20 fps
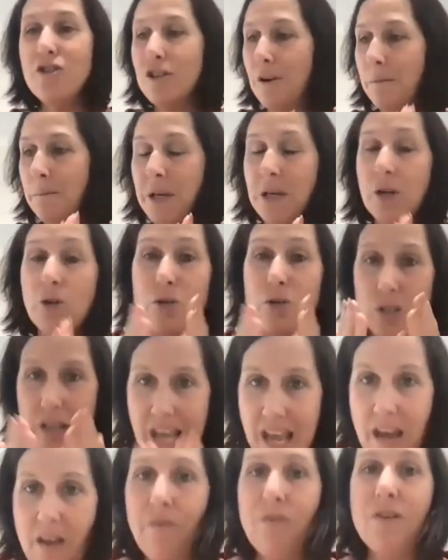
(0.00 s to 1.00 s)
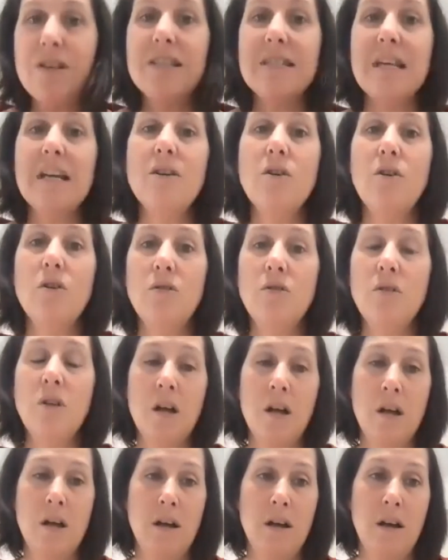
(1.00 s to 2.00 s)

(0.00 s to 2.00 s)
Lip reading: to appeal to every single